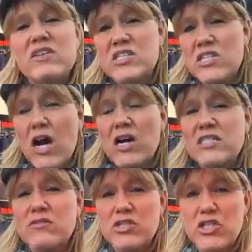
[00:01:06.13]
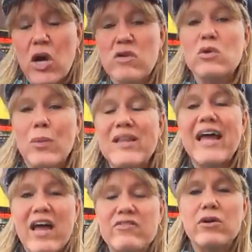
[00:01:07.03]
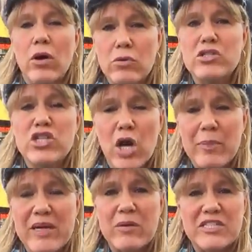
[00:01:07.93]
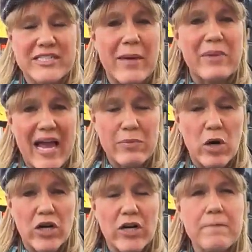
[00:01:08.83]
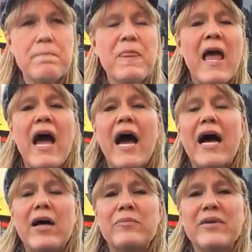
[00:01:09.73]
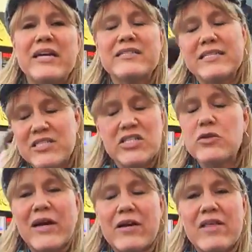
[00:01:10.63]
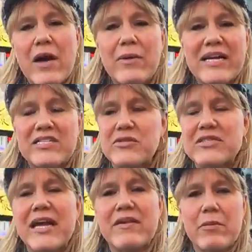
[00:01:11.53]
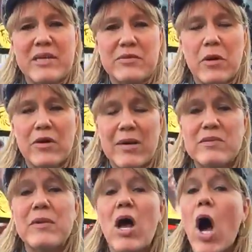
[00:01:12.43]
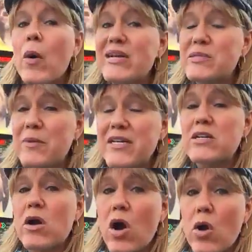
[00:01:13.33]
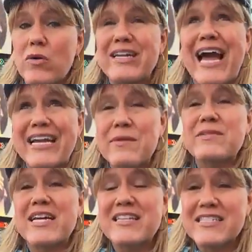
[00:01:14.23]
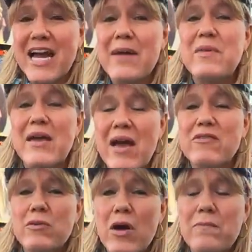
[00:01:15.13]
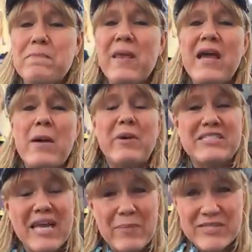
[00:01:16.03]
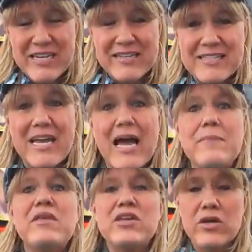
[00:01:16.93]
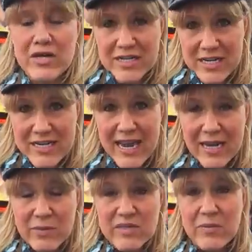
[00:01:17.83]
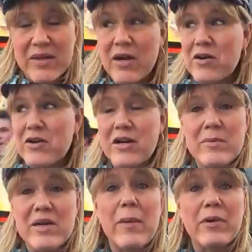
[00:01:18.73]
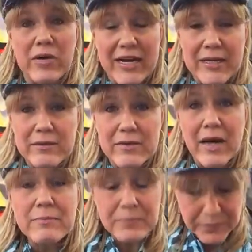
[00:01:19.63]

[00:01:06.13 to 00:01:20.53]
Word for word: of the stars of the shows will have their own Sharpie, which is that black marker, um, because it's just quicker that way to sign everybody's programs, but always bring your own. 90% of the time they have their own, but 10% of the time you're gonna need to hand them something or you're gonna be up a creek, okay?